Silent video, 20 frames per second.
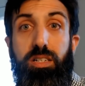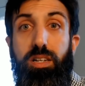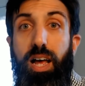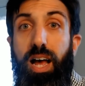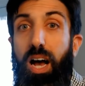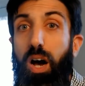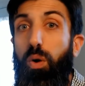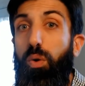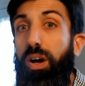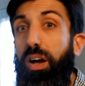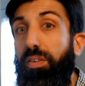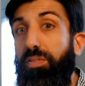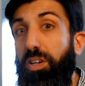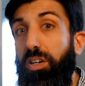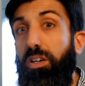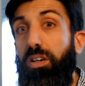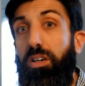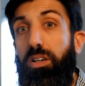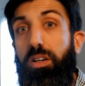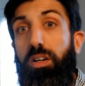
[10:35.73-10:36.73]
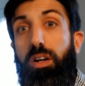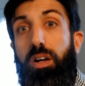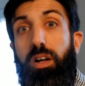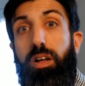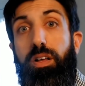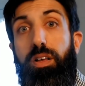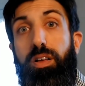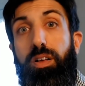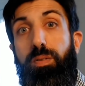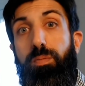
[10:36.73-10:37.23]
However,
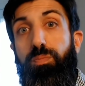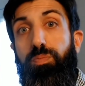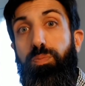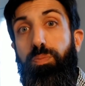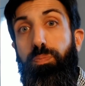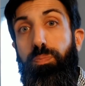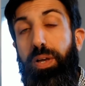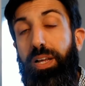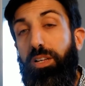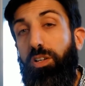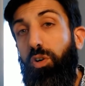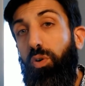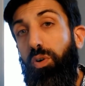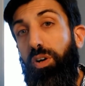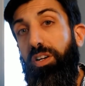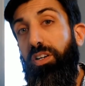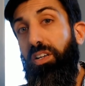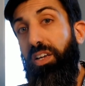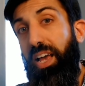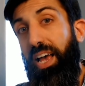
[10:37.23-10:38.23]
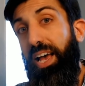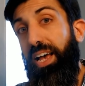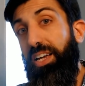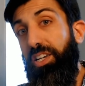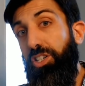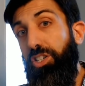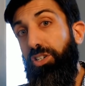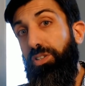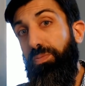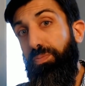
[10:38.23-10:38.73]
Bitcoin Cash